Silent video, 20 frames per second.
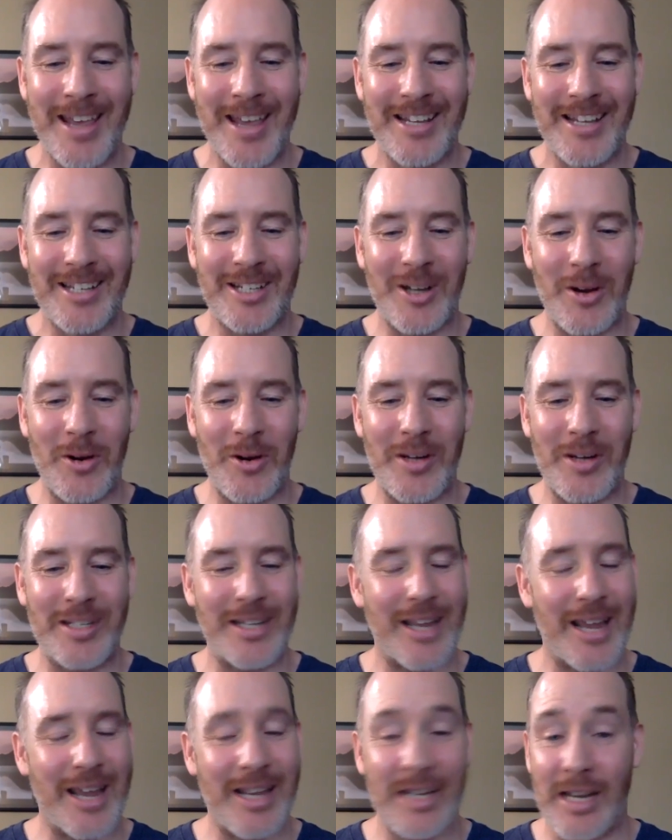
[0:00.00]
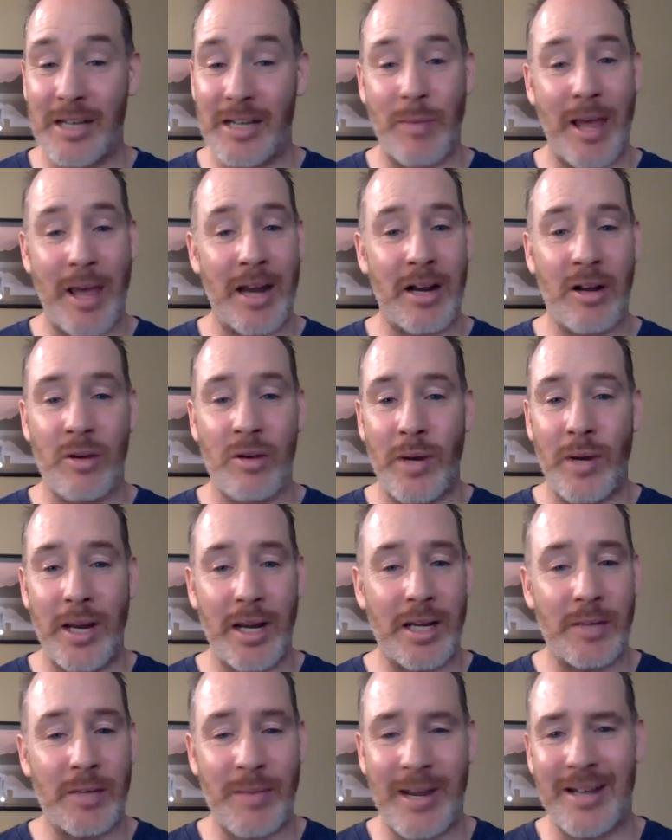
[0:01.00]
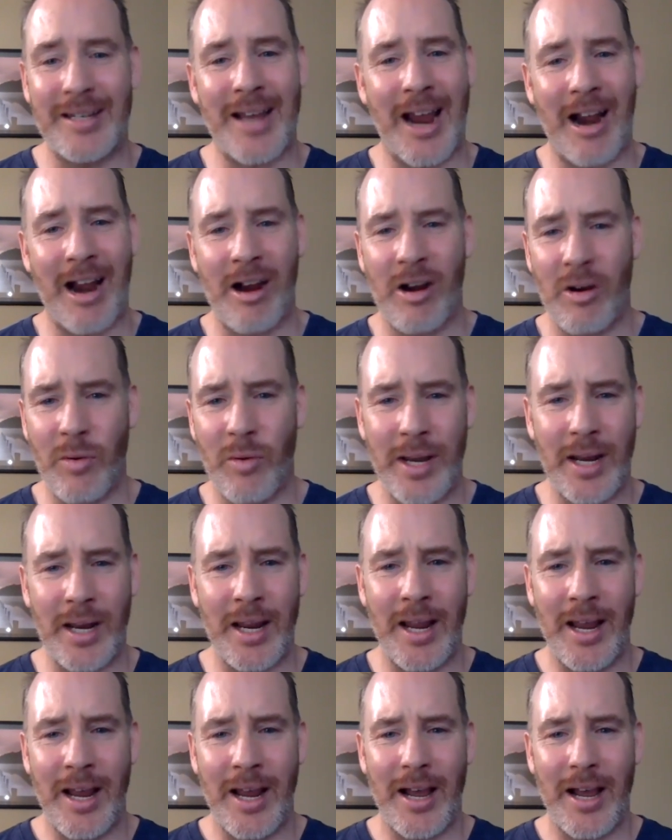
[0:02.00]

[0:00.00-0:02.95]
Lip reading: So it's been a good week. It's been a tiring week.